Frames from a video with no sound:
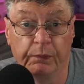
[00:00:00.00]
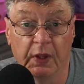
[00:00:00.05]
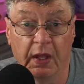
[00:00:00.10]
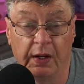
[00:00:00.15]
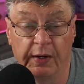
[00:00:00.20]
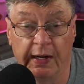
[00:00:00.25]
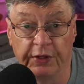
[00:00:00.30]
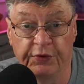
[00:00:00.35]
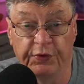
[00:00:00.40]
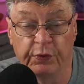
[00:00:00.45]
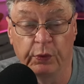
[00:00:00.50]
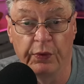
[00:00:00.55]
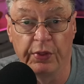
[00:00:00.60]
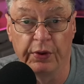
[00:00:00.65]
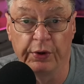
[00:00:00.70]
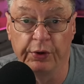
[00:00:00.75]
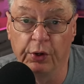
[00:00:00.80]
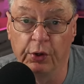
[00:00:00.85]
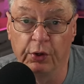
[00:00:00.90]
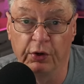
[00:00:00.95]
And that's for
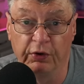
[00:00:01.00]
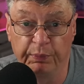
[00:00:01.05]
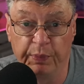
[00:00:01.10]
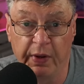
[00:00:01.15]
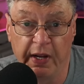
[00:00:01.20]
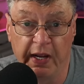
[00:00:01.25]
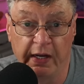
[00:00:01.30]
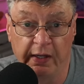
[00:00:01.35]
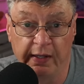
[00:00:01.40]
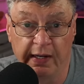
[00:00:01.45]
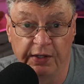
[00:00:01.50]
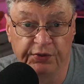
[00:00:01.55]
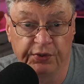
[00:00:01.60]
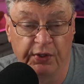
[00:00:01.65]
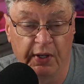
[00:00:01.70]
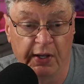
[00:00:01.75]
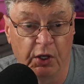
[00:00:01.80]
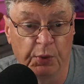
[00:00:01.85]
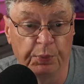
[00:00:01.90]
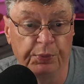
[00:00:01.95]
the nerve pain. That's
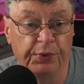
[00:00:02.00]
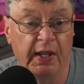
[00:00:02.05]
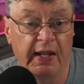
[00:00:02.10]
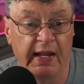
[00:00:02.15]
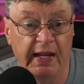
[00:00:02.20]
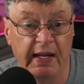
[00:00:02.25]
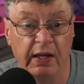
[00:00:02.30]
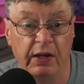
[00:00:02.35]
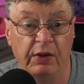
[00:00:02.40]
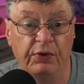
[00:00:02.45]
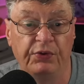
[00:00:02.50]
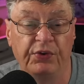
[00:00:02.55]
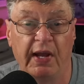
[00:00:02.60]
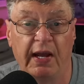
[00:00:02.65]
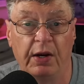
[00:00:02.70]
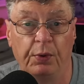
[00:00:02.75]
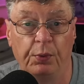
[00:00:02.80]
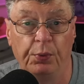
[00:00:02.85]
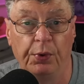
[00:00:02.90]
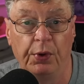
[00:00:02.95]
to help ease
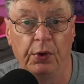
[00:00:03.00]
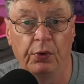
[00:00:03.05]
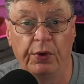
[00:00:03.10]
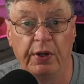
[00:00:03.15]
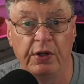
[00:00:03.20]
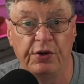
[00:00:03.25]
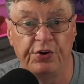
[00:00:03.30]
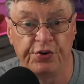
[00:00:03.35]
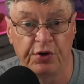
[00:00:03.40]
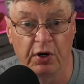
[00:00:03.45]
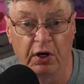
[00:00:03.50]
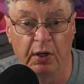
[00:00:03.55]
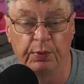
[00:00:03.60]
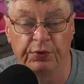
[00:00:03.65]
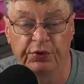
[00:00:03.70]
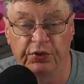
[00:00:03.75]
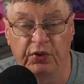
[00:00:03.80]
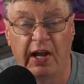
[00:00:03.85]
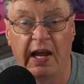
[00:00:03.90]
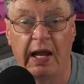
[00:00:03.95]
that really sharp
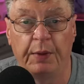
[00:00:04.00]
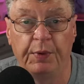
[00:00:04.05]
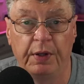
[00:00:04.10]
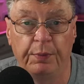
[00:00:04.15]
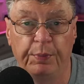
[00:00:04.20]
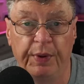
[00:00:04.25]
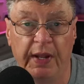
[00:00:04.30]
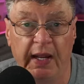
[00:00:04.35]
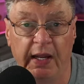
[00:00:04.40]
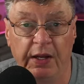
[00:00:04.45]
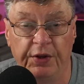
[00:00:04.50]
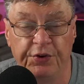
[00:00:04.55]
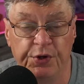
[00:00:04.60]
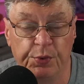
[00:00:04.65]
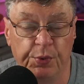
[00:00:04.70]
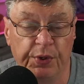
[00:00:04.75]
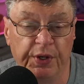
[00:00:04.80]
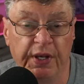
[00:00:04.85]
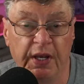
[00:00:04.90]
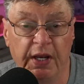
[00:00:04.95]
stabbing pains
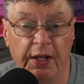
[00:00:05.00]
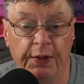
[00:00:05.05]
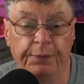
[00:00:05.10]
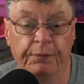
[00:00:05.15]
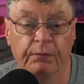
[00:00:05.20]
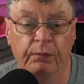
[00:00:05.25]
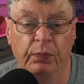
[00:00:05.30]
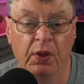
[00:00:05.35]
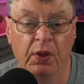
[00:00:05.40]
you would get.